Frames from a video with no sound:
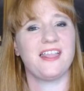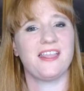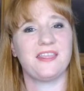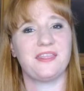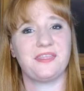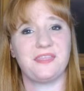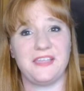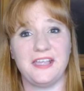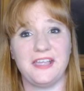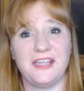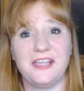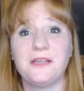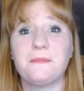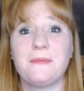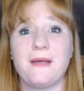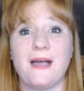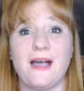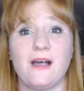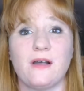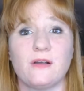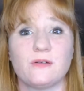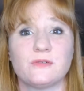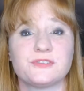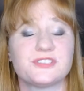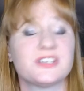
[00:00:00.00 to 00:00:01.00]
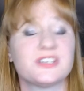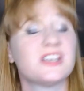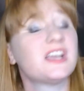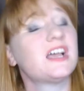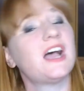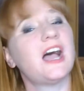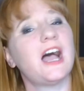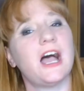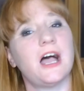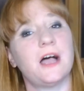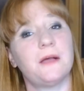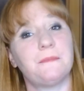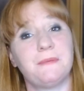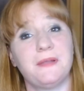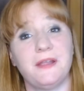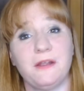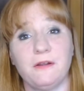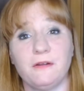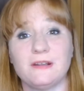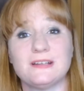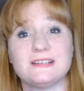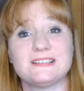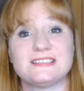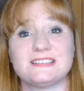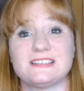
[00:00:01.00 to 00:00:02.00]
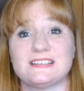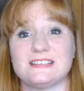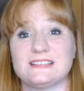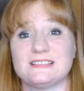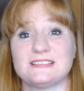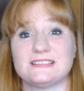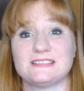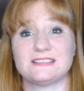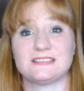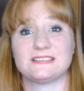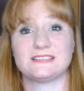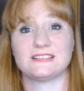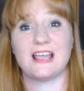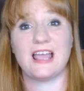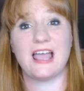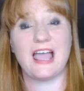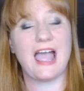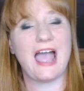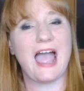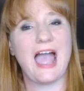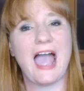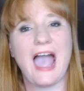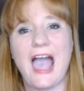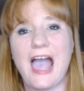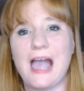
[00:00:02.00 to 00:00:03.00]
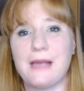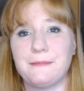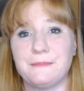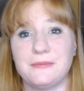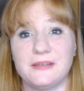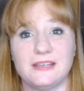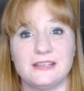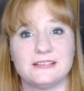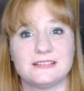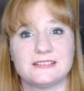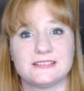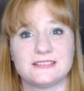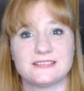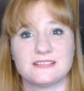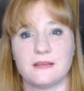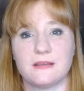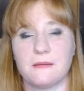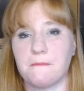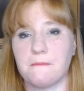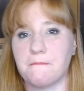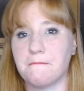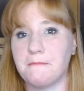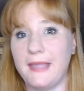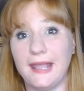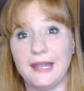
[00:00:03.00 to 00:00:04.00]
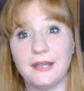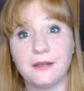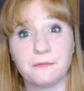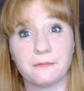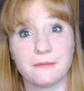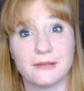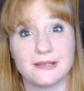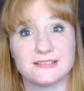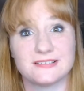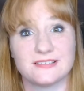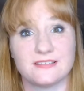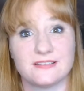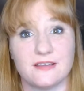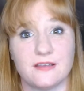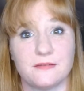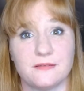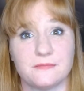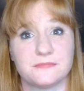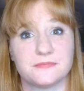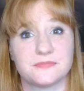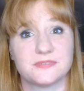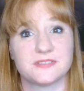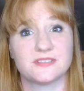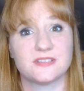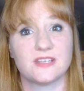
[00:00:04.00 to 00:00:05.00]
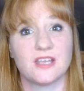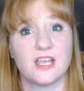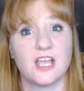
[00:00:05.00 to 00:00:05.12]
Think about appearances, habits, mannerisms.